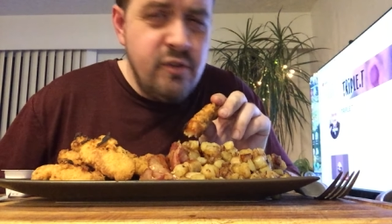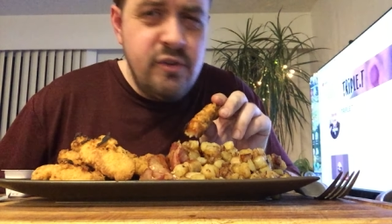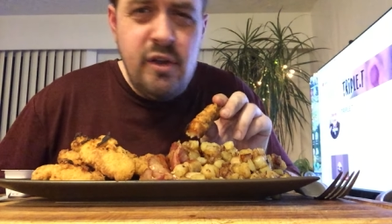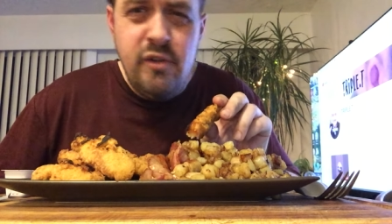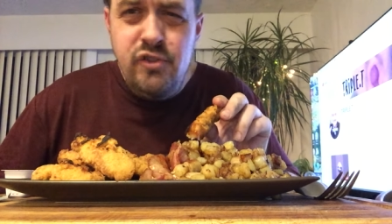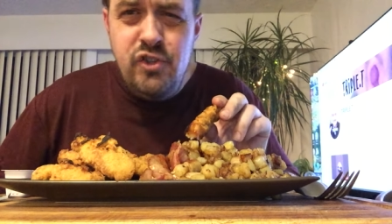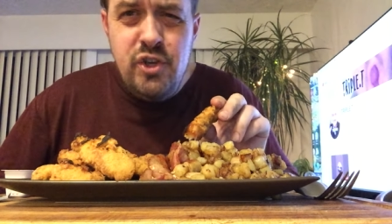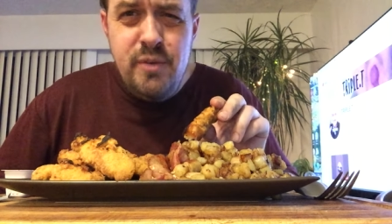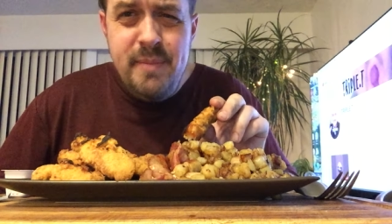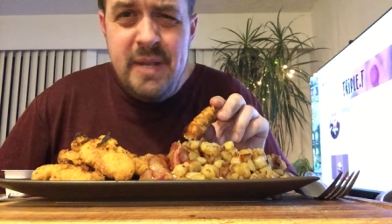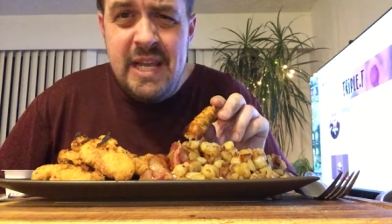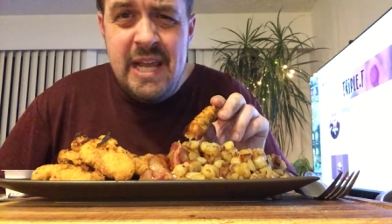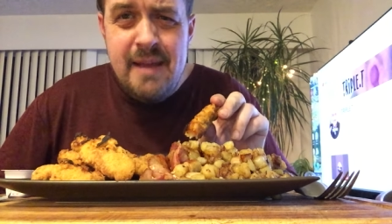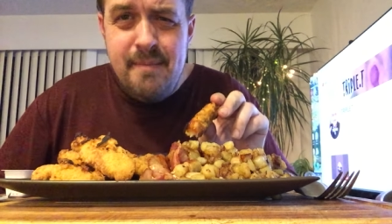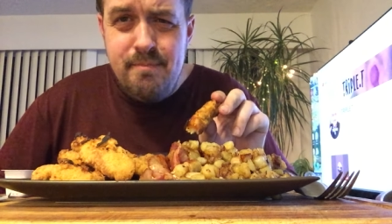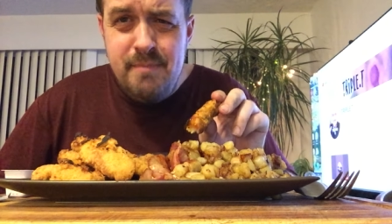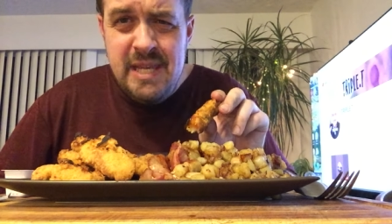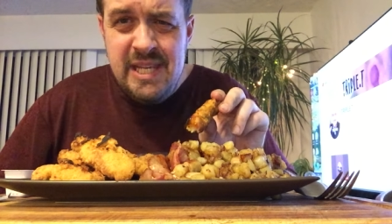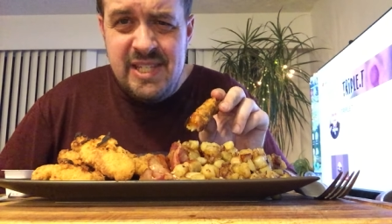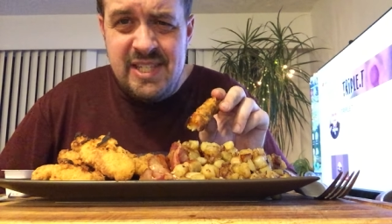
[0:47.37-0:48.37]
don't you be
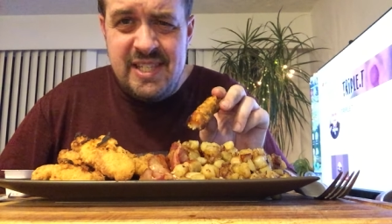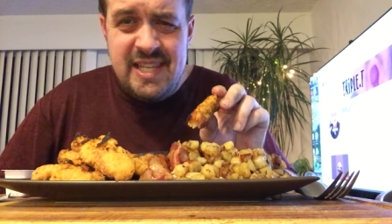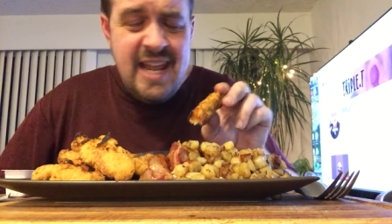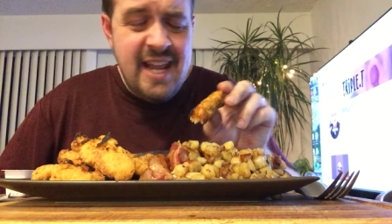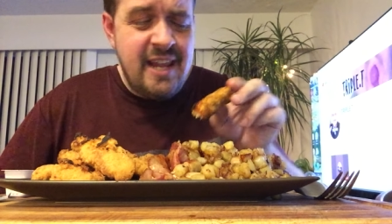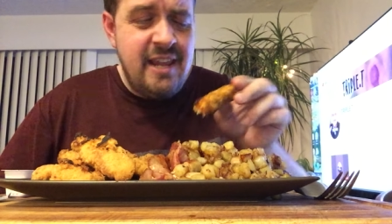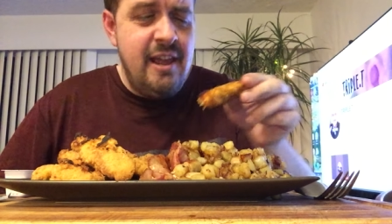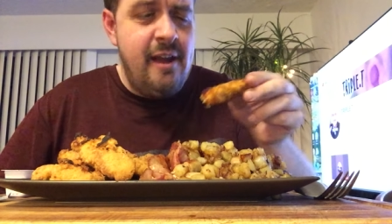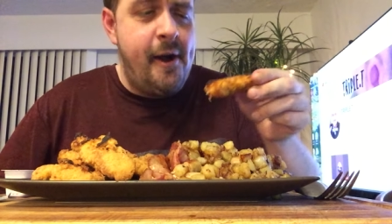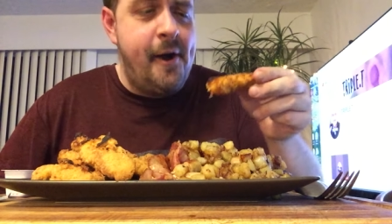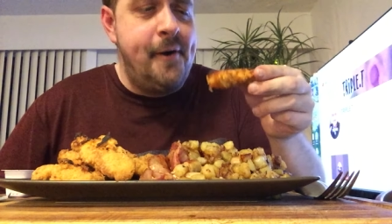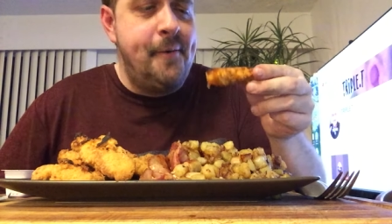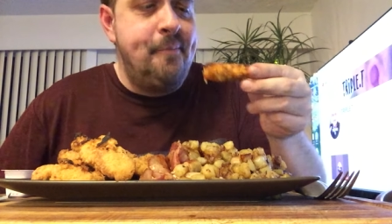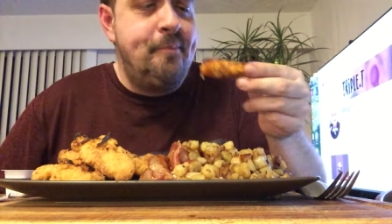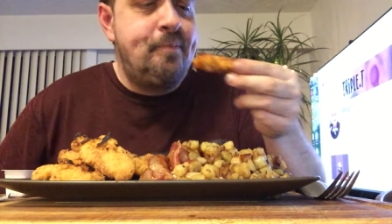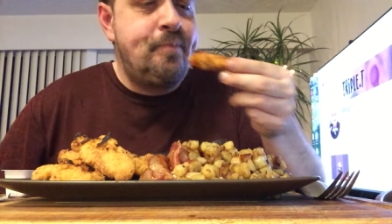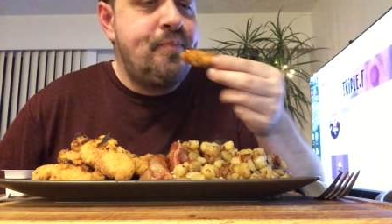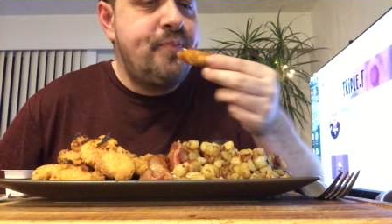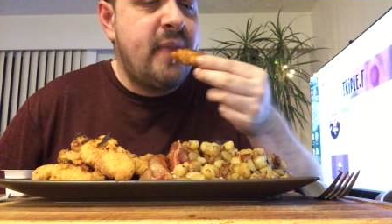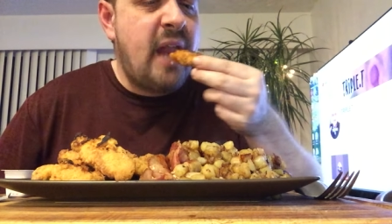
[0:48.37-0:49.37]
getting me sick, y'all.
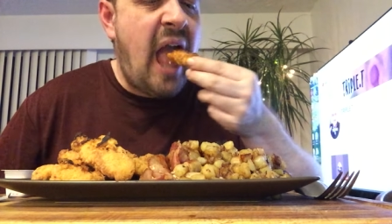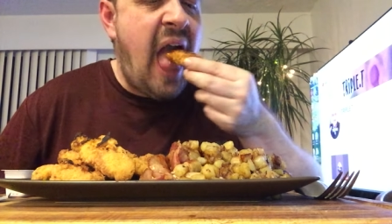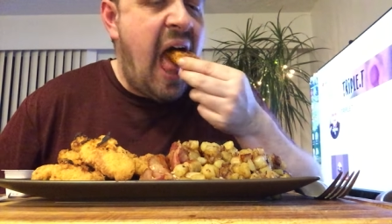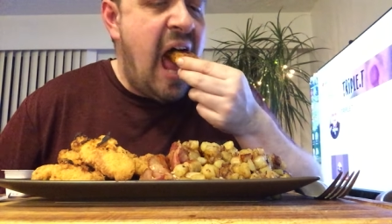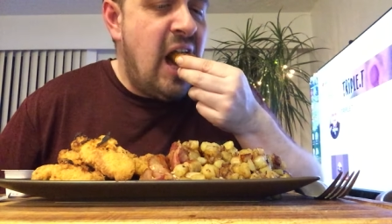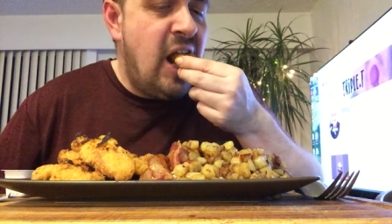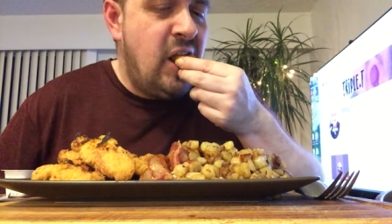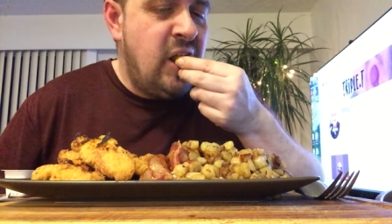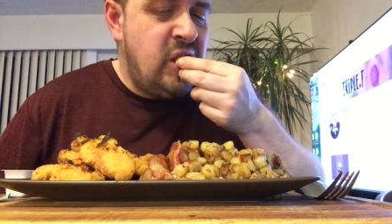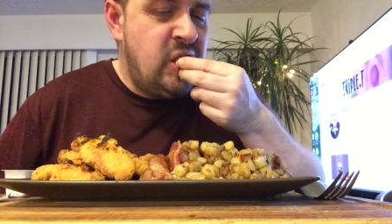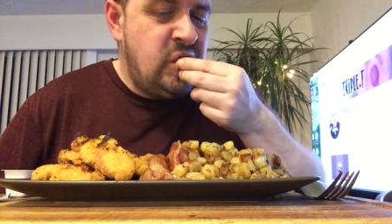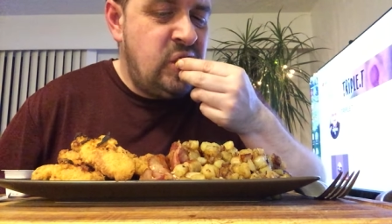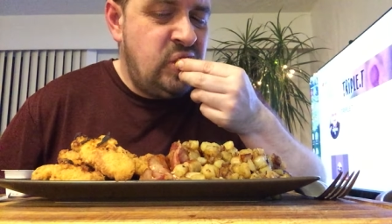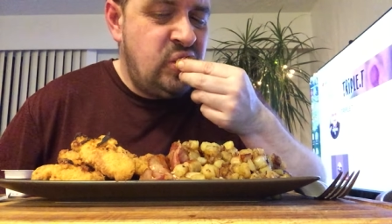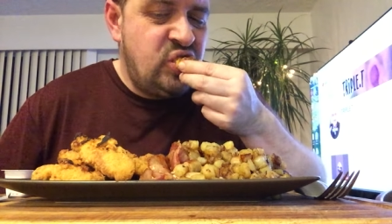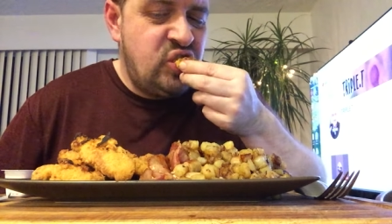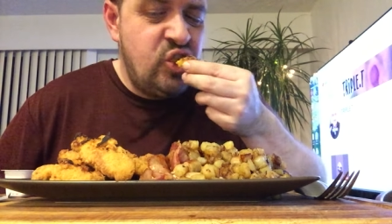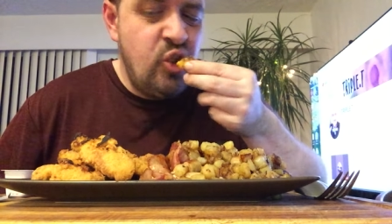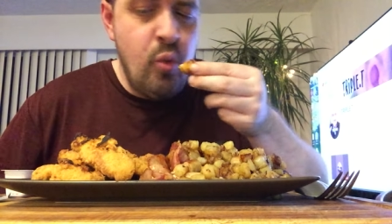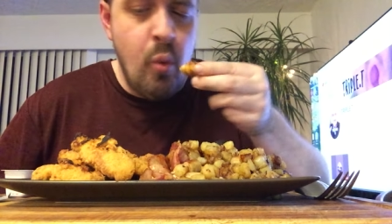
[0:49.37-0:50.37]

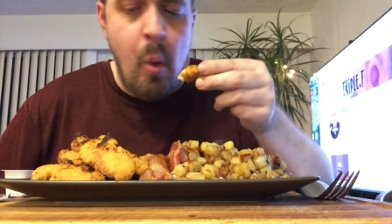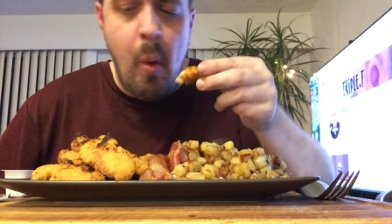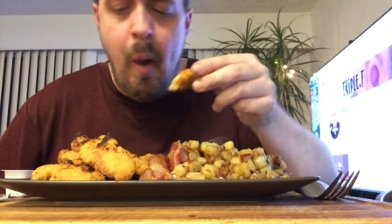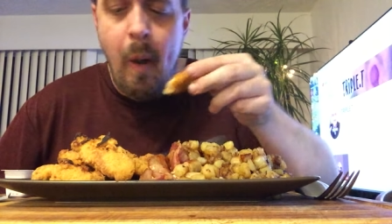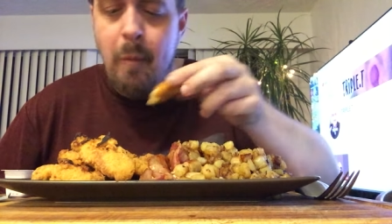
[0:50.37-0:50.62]
Hmm.